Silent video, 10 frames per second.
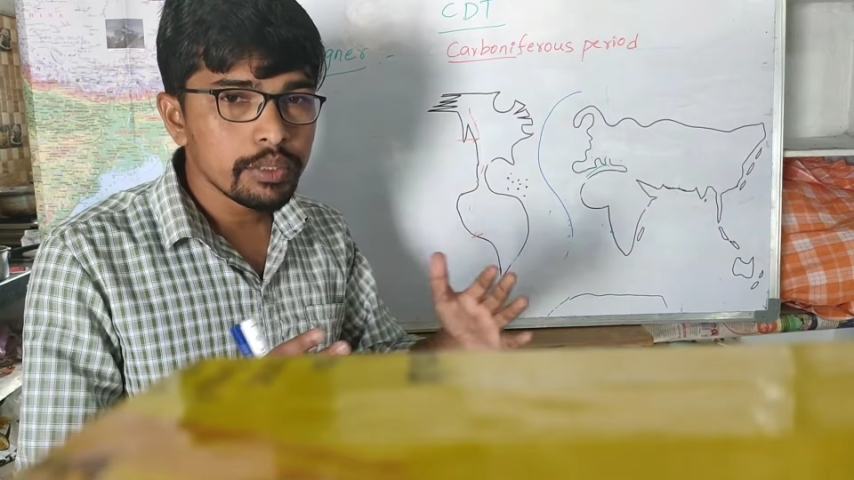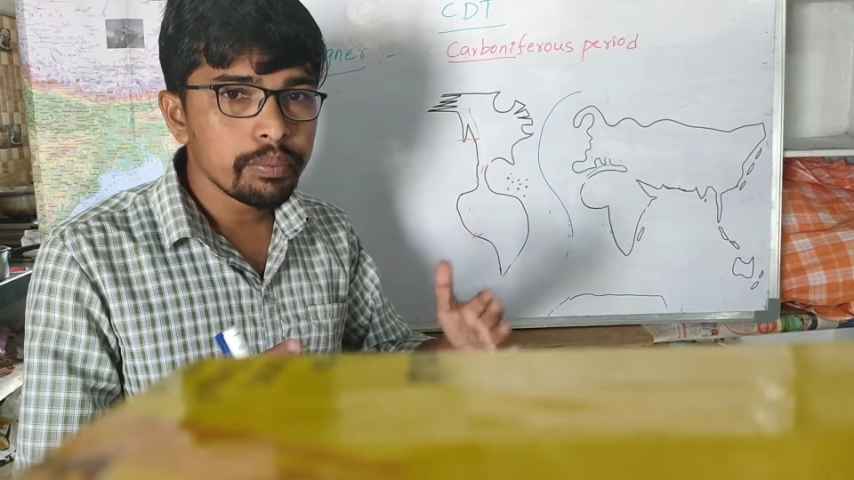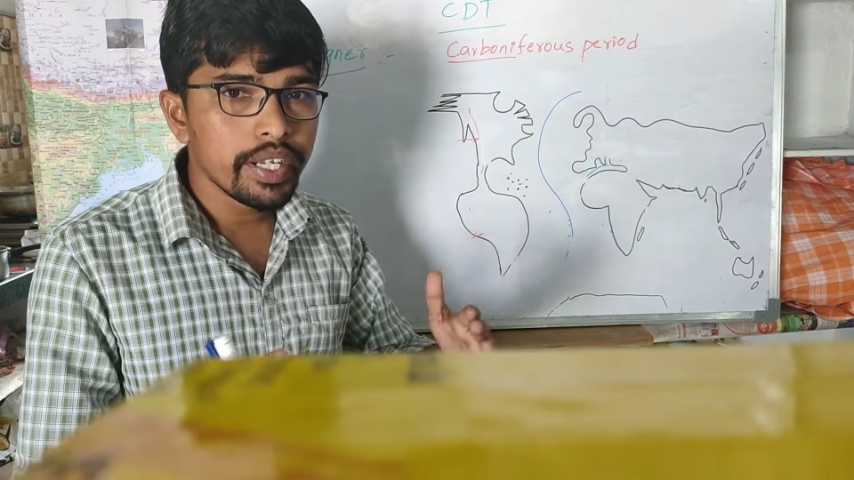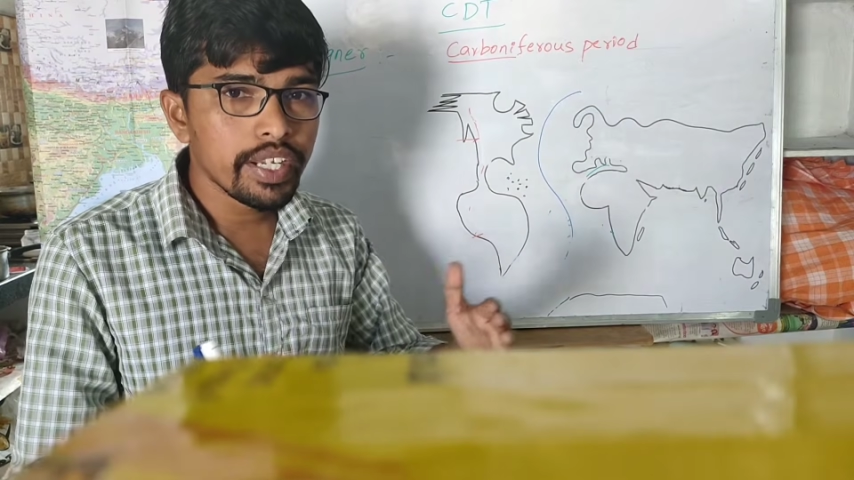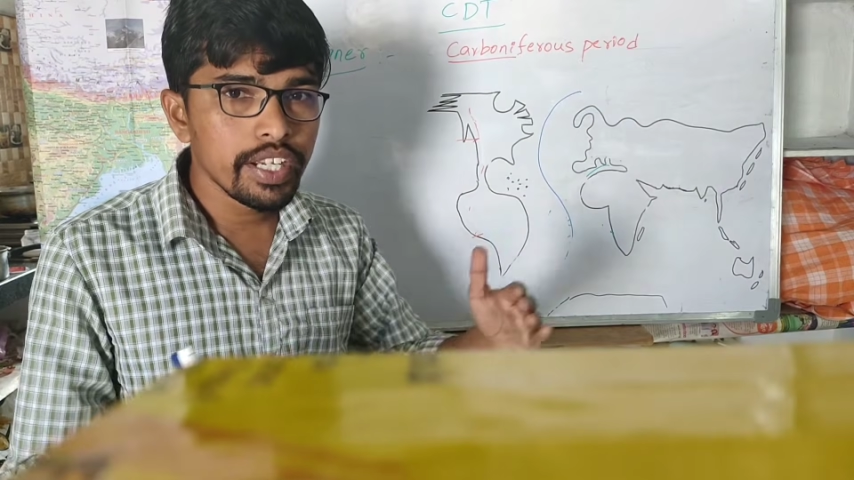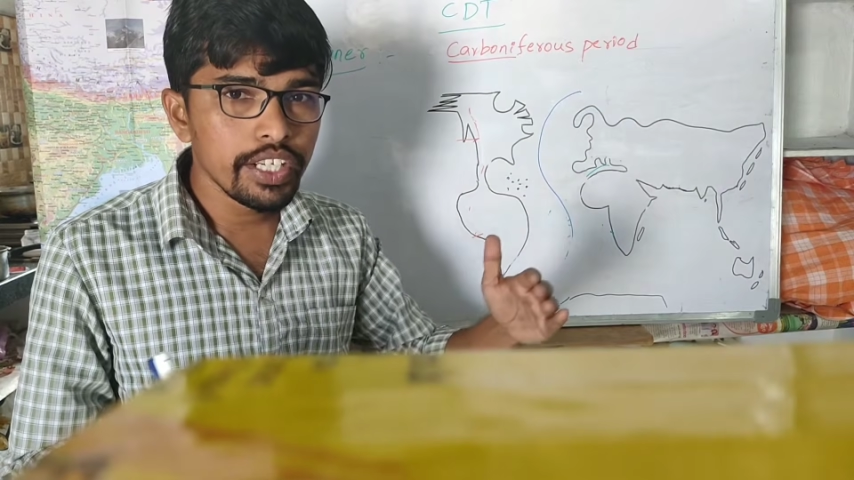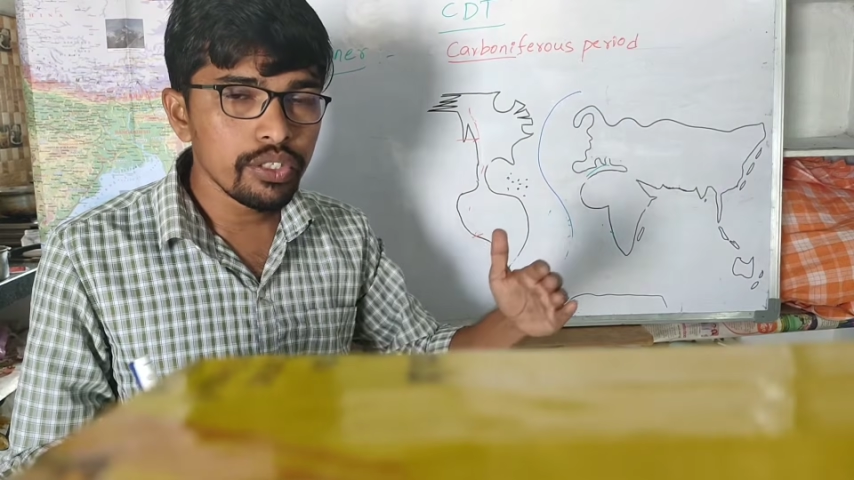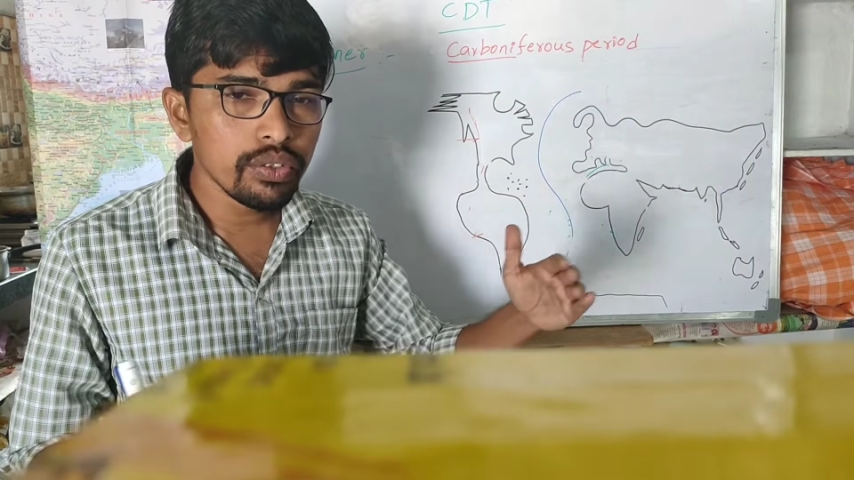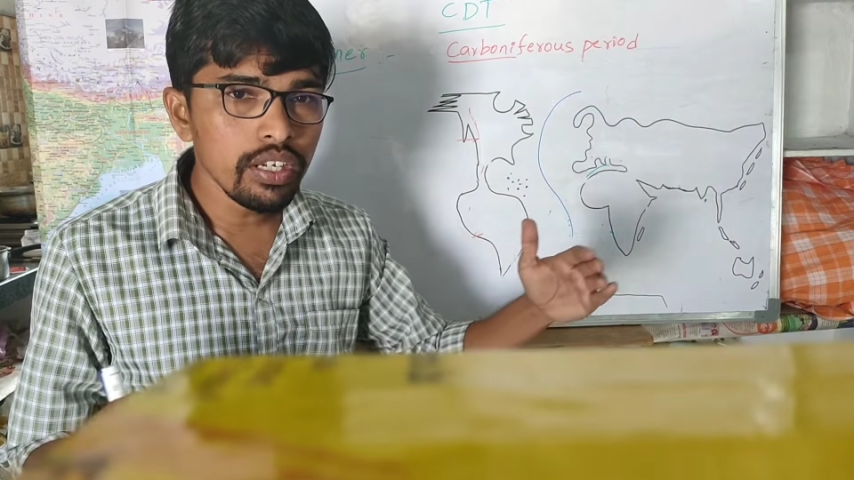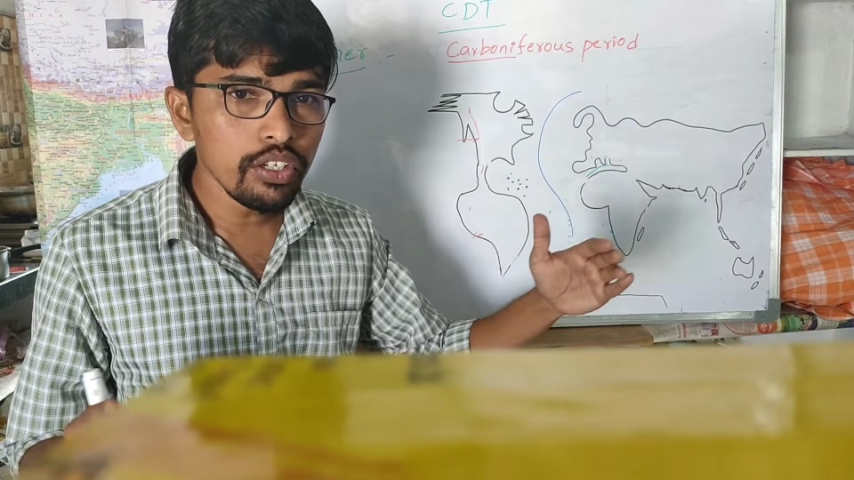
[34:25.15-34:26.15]
breaking
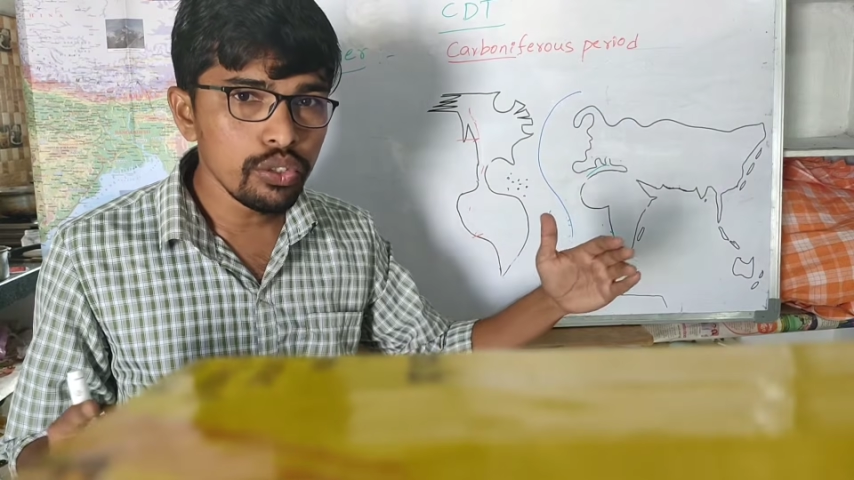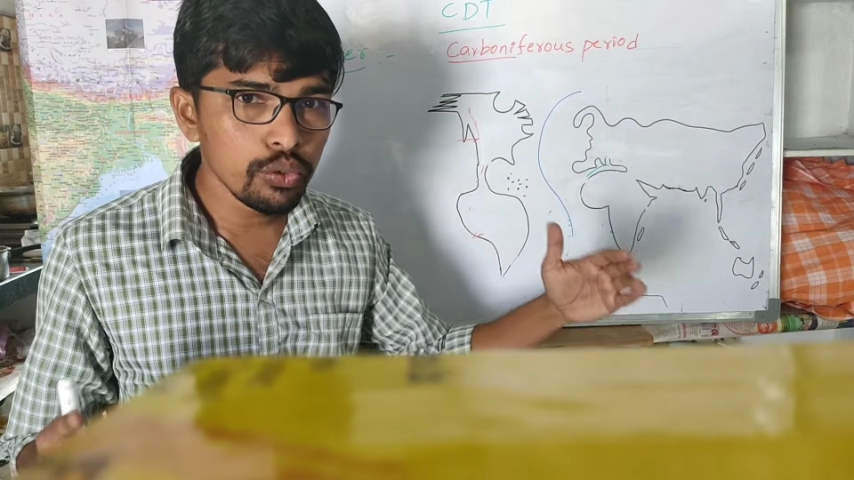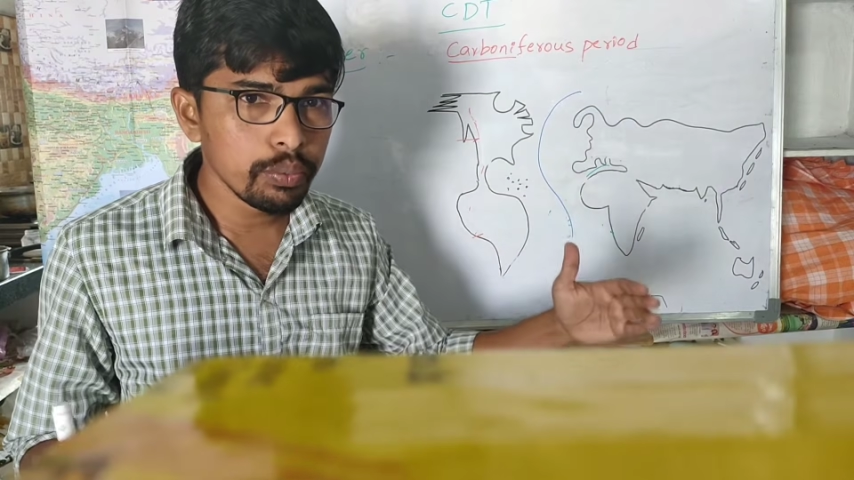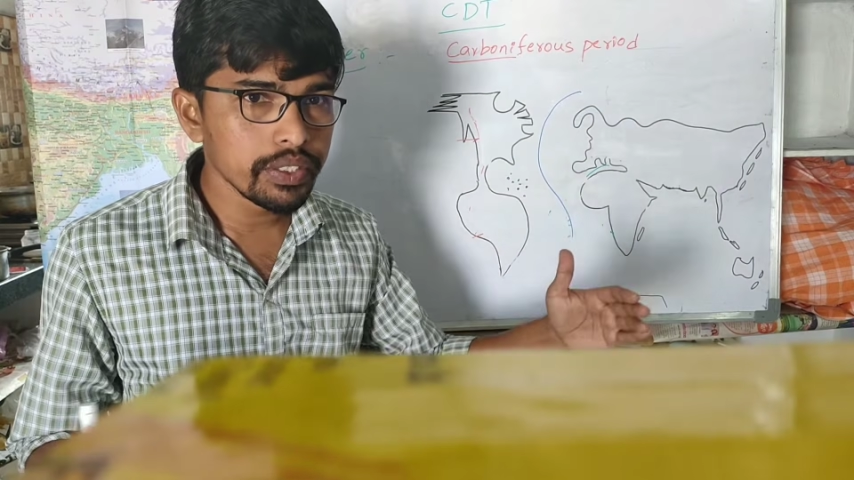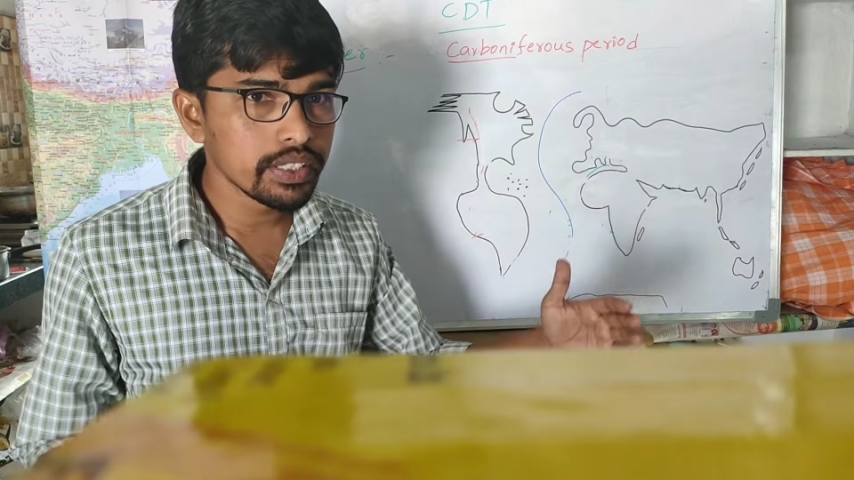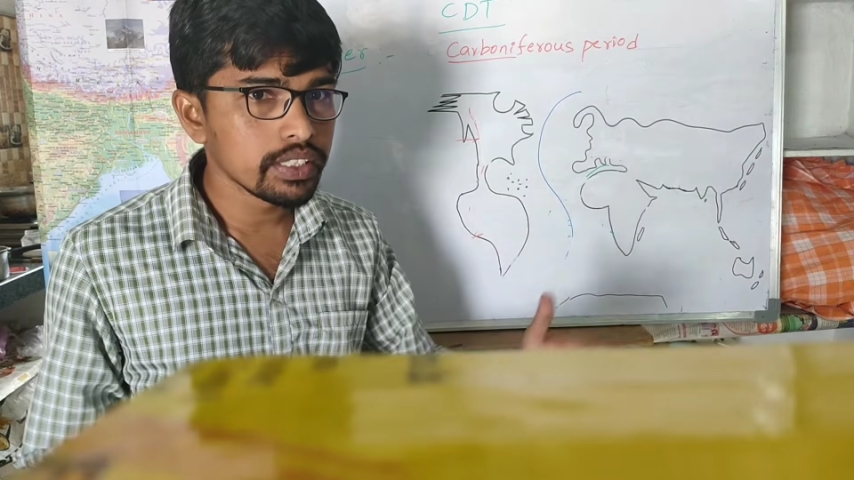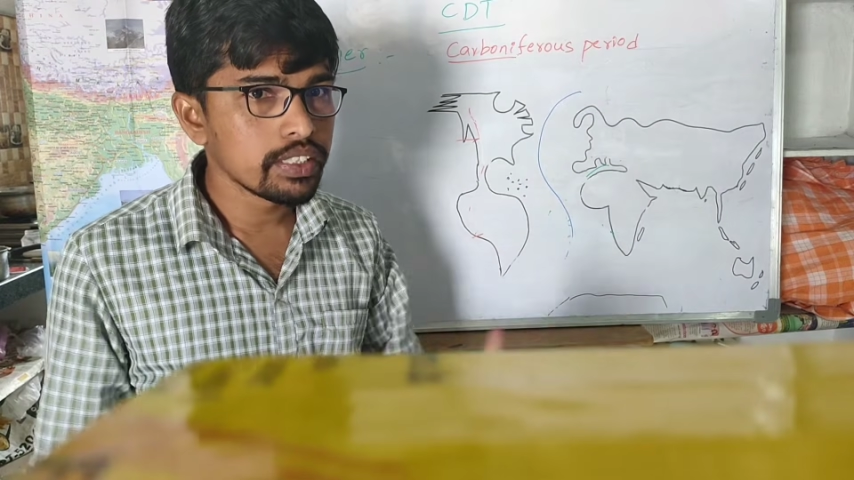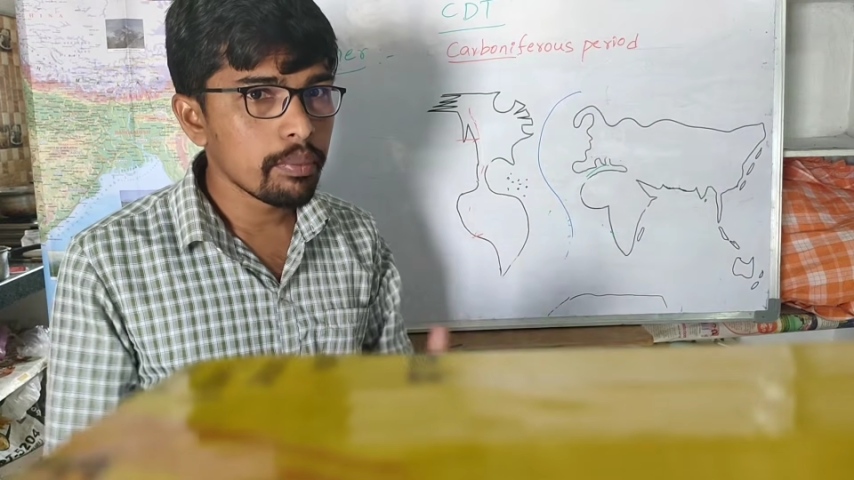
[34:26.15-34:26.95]
into the two pieces.